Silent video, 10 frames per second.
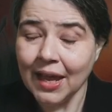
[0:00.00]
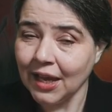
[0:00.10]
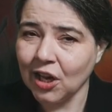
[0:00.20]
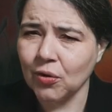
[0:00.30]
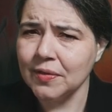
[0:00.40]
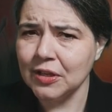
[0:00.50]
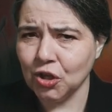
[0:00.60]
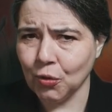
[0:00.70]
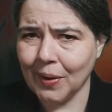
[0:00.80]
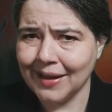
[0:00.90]
Here in the
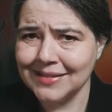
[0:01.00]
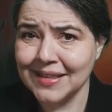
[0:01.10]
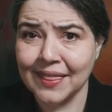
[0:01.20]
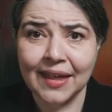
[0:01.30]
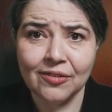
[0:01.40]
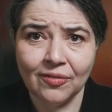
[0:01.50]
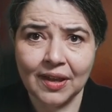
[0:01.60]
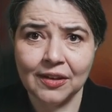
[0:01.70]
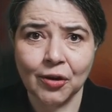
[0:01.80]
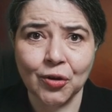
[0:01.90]
US, that
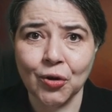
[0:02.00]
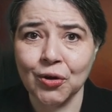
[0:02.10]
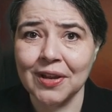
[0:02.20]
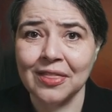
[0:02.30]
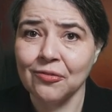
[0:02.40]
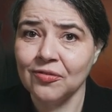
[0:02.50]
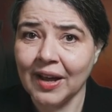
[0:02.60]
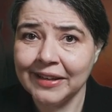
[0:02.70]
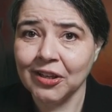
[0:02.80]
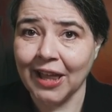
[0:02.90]
event occurred in the
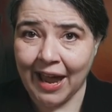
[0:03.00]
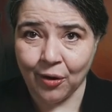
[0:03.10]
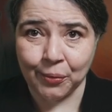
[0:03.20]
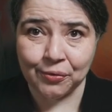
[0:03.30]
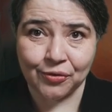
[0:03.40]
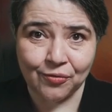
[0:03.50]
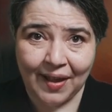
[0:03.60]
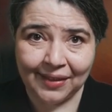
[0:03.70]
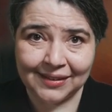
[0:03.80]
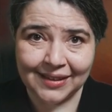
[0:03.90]
final hours of
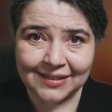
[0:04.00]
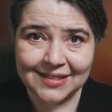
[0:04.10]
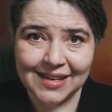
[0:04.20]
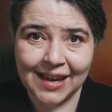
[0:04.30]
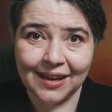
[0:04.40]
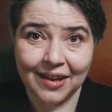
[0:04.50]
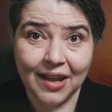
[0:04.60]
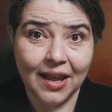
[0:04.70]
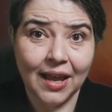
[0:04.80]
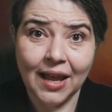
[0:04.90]
Valentine's Day
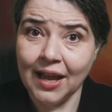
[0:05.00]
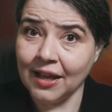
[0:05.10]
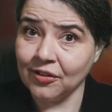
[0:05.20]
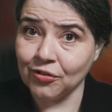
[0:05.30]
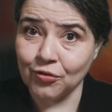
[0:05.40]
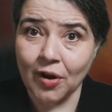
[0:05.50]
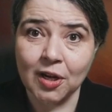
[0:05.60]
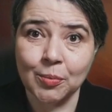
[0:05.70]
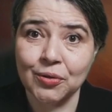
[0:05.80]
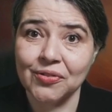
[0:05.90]
and
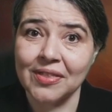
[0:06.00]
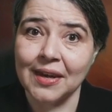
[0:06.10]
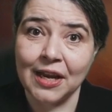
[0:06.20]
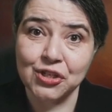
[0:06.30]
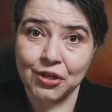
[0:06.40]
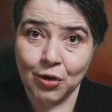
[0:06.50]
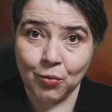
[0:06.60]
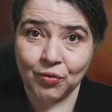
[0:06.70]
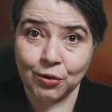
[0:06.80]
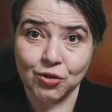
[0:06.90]
astronomers the nation
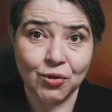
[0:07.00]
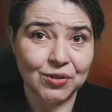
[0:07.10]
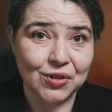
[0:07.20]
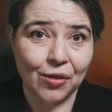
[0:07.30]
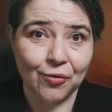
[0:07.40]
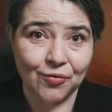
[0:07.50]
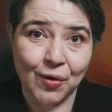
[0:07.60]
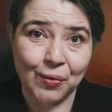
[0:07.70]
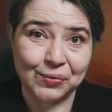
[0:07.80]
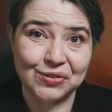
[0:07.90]
over took to their
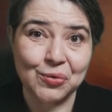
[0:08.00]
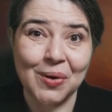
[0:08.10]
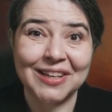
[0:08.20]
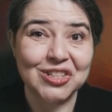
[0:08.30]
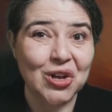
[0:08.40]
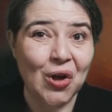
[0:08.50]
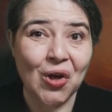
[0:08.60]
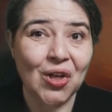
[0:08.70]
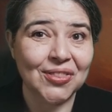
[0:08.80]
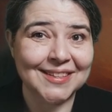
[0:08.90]
phones to watch
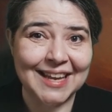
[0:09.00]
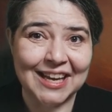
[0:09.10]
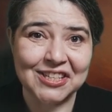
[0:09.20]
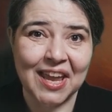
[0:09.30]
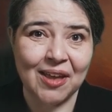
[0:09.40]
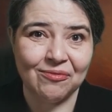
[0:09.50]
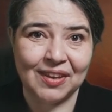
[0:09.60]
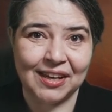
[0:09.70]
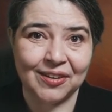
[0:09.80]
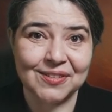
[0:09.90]
all the dashcam
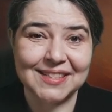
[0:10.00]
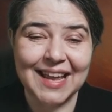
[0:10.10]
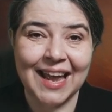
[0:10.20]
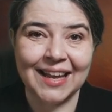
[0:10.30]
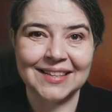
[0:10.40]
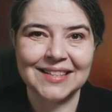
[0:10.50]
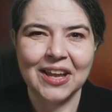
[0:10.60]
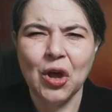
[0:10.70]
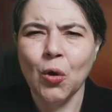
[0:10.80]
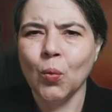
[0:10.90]
videos as
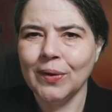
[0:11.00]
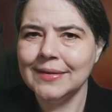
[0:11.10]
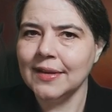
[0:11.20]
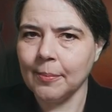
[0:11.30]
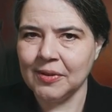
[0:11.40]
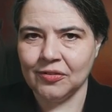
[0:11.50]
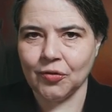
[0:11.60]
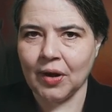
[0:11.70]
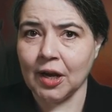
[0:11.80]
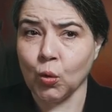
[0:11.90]
we
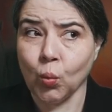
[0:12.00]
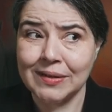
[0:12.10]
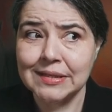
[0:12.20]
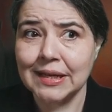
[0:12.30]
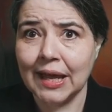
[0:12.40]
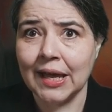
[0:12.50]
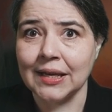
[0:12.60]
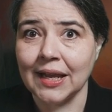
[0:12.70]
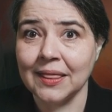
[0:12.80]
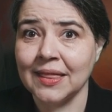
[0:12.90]
demonstrated once again
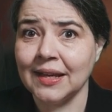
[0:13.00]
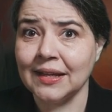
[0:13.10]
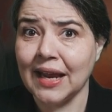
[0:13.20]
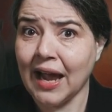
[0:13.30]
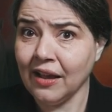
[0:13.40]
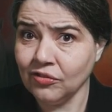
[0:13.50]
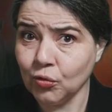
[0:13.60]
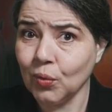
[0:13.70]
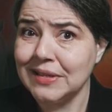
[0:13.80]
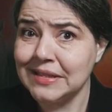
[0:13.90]
that
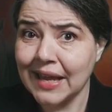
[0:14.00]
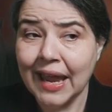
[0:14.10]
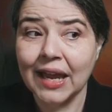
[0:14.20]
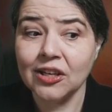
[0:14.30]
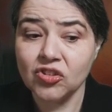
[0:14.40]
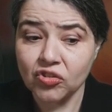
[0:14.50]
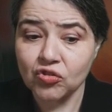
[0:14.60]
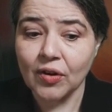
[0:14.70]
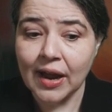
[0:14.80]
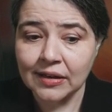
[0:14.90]
asteroids can
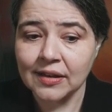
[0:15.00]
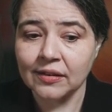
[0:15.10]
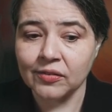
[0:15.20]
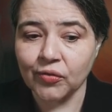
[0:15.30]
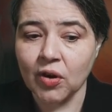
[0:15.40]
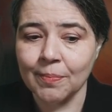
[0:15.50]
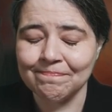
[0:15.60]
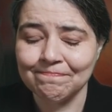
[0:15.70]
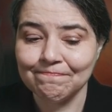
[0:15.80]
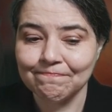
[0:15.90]
distract us from
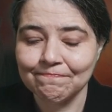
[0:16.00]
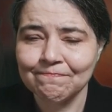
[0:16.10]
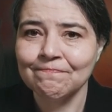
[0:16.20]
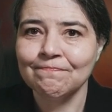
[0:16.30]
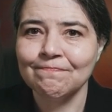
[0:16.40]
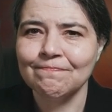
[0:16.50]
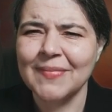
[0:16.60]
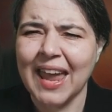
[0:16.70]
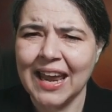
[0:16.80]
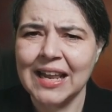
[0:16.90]

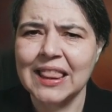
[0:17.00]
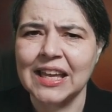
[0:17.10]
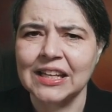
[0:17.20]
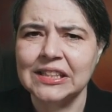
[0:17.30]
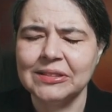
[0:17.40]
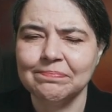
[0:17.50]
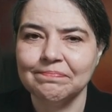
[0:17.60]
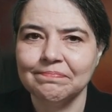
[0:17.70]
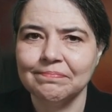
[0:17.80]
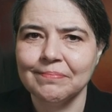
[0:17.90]
anything.
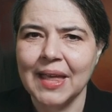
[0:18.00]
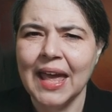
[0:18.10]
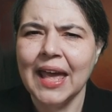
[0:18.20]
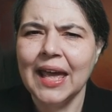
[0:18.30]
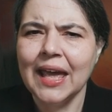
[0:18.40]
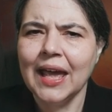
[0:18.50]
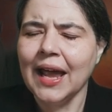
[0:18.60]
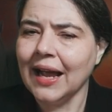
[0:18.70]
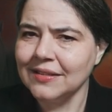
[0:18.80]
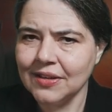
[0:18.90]

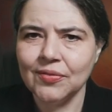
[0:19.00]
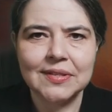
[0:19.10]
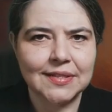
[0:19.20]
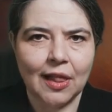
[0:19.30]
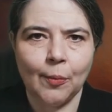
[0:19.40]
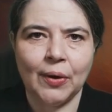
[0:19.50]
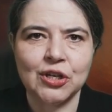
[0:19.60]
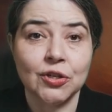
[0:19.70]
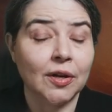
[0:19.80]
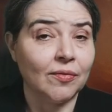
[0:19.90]
As if in
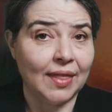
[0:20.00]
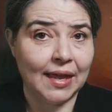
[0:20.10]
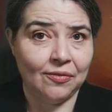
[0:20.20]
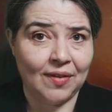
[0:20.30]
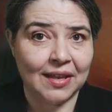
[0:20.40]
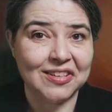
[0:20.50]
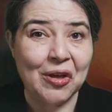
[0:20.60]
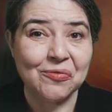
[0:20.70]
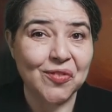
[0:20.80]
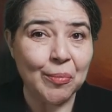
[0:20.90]
celebration of that event,
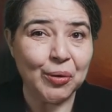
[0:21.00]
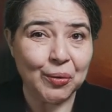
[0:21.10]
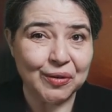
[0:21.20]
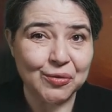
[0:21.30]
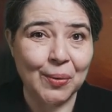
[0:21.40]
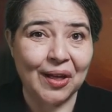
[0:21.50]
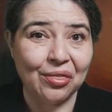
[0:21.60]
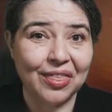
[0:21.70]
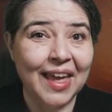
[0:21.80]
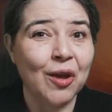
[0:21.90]
on February
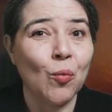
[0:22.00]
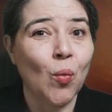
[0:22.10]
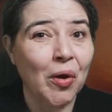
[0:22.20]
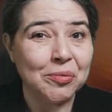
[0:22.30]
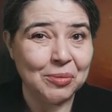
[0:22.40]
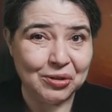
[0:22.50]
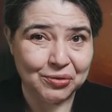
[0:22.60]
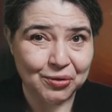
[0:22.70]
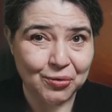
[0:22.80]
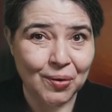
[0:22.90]
12th, a one
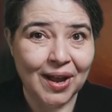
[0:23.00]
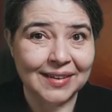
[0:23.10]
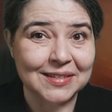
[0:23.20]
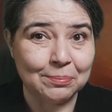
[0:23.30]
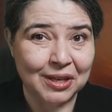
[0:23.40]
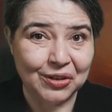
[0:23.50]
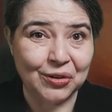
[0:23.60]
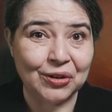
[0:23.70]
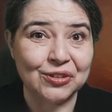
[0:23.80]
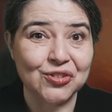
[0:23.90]
meter across
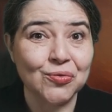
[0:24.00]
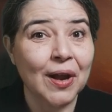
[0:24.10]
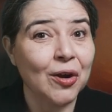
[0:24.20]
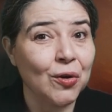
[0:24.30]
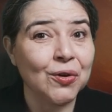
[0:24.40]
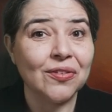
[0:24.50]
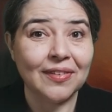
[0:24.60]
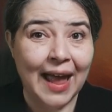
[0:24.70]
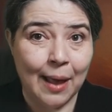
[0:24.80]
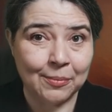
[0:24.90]
meteor struck Earth's
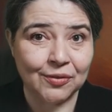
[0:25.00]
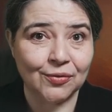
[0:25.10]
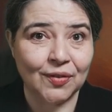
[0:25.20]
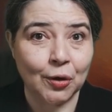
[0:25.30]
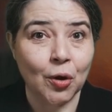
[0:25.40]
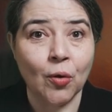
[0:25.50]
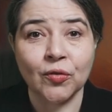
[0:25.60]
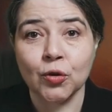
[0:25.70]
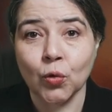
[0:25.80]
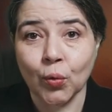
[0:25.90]
atmosphere
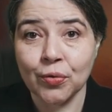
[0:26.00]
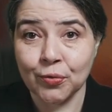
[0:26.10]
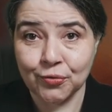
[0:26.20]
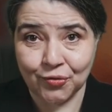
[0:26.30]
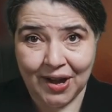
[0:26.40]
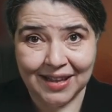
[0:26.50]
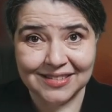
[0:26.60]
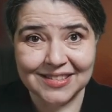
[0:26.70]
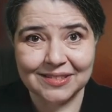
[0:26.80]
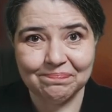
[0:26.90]
over northern
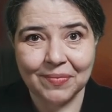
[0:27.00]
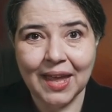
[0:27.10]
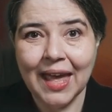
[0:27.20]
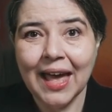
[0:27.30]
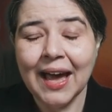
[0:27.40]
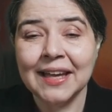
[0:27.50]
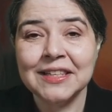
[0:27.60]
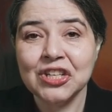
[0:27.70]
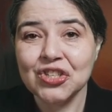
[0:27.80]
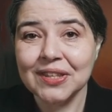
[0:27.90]
France.
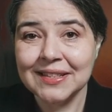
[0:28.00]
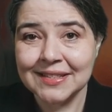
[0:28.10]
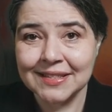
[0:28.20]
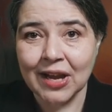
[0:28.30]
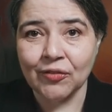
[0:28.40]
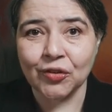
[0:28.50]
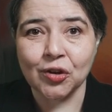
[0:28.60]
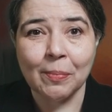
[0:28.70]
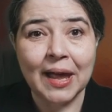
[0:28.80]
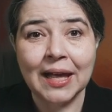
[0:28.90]
Initially
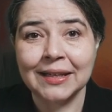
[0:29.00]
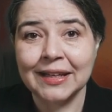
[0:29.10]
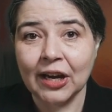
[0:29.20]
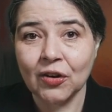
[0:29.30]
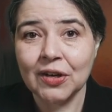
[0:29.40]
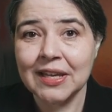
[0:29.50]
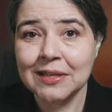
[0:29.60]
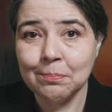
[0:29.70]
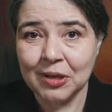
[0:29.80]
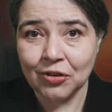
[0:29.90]
discovered by
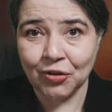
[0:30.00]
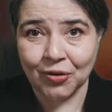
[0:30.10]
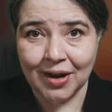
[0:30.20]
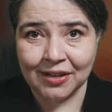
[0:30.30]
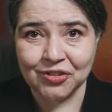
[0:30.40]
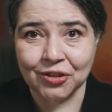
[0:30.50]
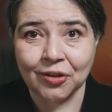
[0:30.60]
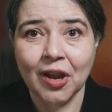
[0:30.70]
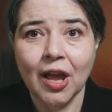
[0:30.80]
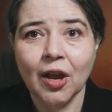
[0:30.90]
Hungarian meteor hunter
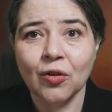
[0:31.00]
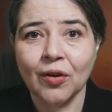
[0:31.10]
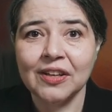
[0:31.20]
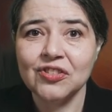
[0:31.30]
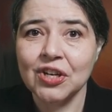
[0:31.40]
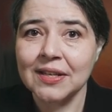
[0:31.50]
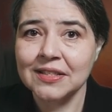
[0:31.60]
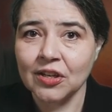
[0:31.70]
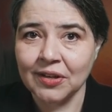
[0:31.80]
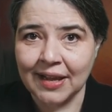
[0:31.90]
Krisztián
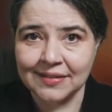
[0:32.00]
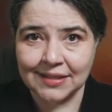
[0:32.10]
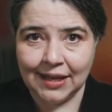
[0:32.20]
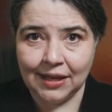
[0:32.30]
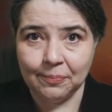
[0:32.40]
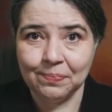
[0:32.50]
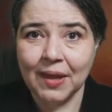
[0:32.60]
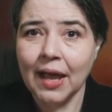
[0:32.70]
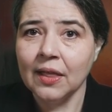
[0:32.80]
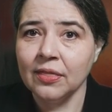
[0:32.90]
Sárneczky
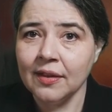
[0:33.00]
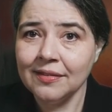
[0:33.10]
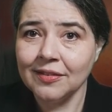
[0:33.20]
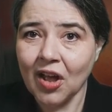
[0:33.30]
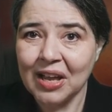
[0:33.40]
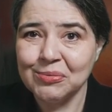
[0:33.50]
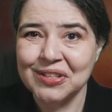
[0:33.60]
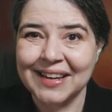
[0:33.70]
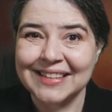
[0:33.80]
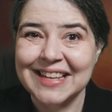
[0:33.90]
this
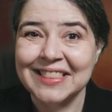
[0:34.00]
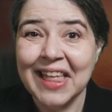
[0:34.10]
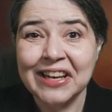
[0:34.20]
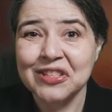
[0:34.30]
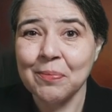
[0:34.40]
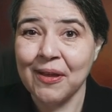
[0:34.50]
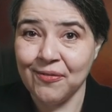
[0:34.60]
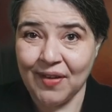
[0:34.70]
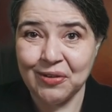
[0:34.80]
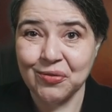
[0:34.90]
object led to my
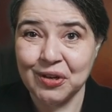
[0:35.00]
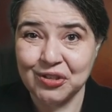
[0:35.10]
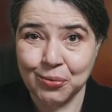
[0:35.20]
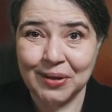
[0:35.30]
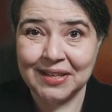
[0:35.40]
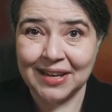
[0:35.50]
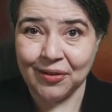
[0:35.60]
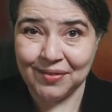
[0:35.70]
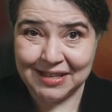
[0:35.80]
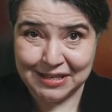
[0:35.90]
favorite tweet
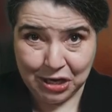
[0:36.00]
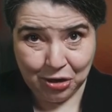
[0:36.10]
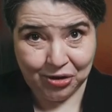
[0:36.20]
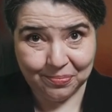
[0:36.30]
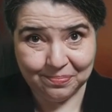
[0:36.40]
of the year.